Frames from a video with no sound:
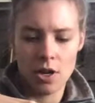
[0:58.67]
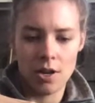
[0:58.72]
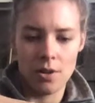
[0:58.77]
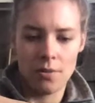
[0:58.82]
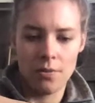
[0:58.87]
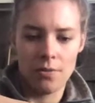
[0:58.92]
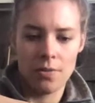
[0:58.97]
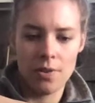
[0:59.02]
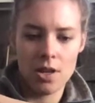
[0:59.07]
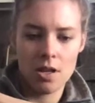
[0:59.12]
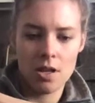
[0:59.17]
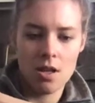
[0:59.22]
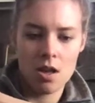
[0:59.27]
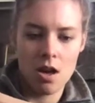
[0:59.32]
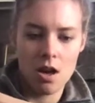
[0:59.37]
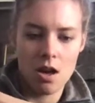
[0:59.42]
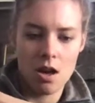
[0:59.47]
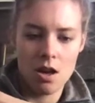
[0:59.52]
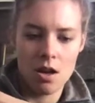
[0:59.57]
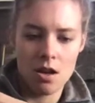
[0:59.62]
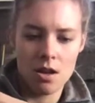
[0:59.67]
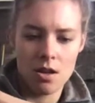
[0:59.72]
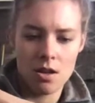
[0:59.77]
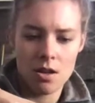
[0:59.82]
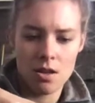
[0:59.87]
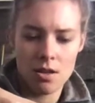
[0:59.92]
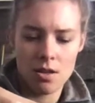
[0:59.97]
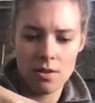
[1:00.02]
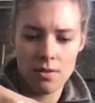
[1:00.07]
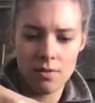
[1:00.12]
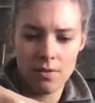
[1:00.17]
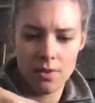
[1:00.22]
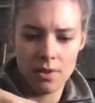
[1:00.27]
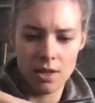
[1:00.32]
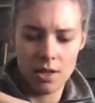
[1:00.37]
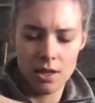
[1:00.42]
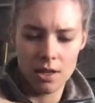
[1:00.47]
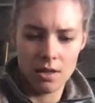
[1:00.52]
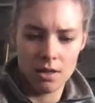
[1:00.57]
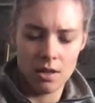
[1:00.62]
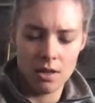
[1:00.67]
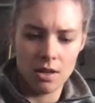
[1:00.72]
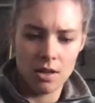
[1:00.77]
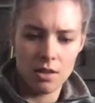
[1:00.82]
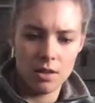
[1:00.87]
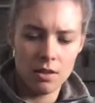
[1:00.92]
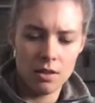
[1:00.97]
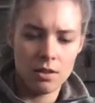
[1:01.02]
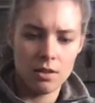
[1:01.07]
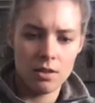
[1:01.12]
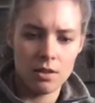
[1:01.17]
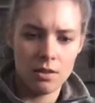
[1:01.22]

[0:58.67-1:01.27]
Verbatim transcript: try to fill all the areas.